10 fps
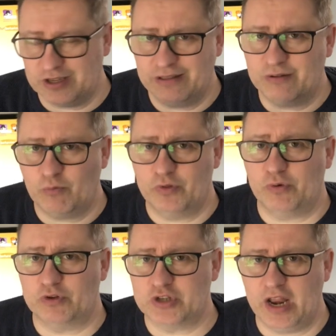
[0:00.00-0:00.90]
There
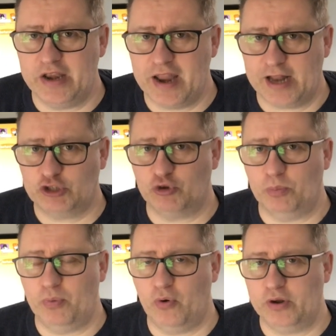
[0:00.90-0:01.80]
wasn't a natural
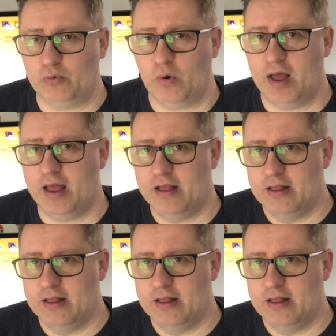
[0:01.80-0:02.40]
point where